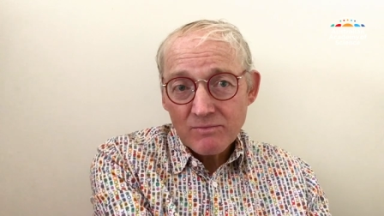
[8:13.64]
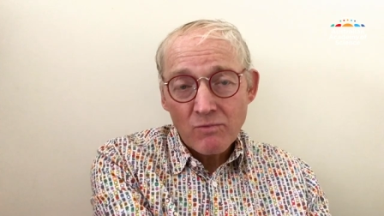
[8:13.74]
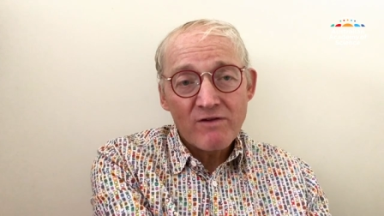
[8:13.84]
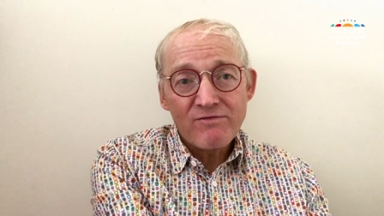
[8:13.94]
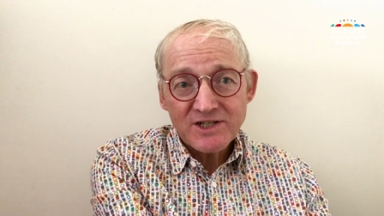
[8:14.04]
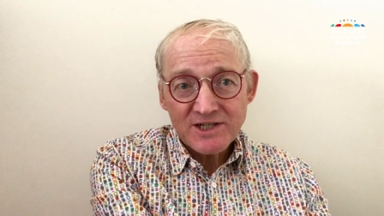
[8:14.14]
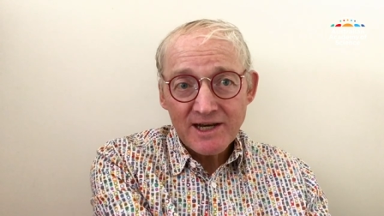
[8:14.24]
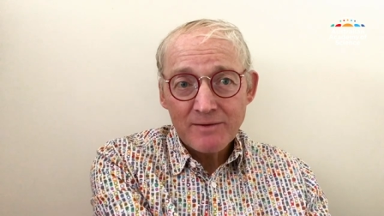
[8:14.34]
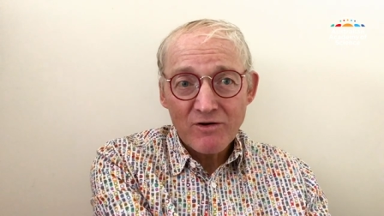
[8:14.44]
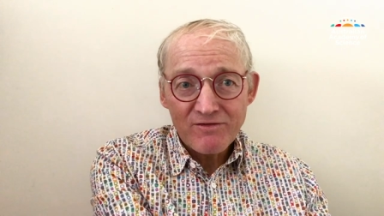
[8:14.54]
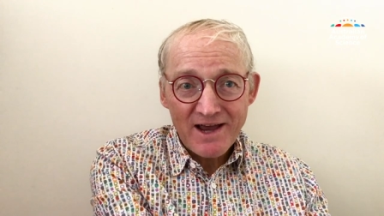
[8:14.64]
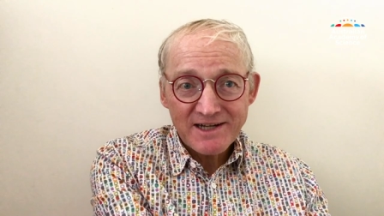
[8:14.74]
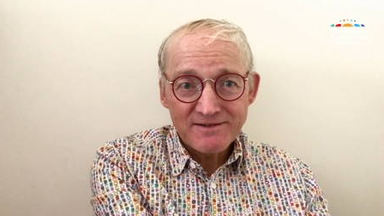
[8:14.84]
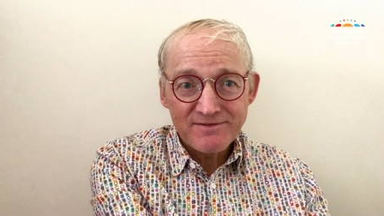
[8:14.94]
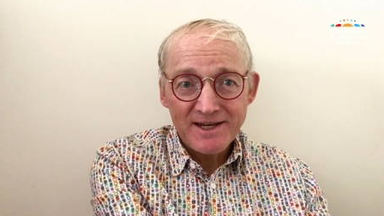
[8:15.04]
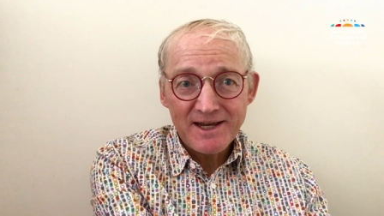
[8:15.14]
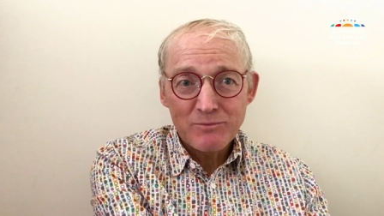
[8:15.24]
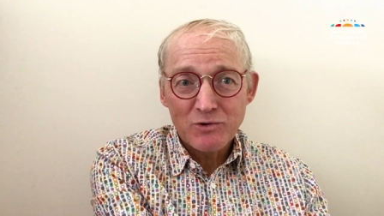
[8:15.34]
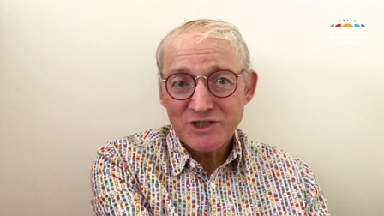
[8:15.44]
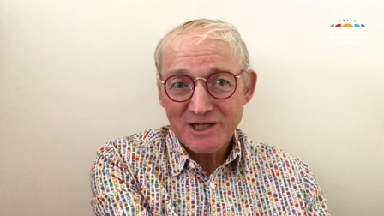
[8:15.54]
more efficiently, more effectively,
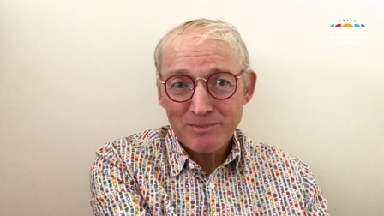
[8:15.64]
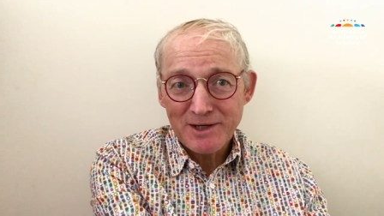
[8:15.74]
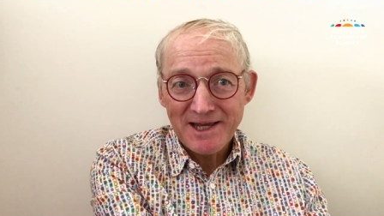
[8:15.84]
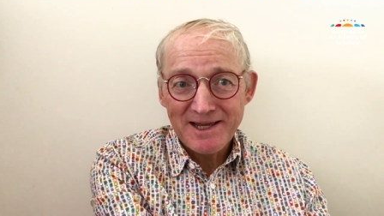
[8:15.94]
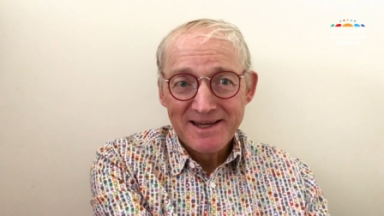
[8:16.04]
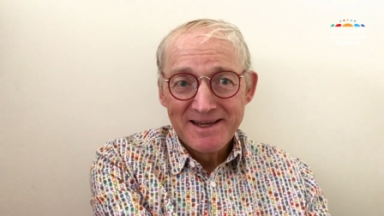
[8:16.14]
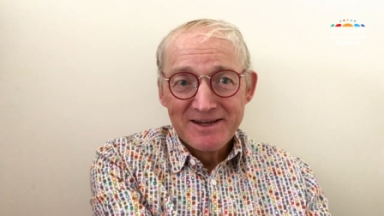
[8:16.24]
more cheaply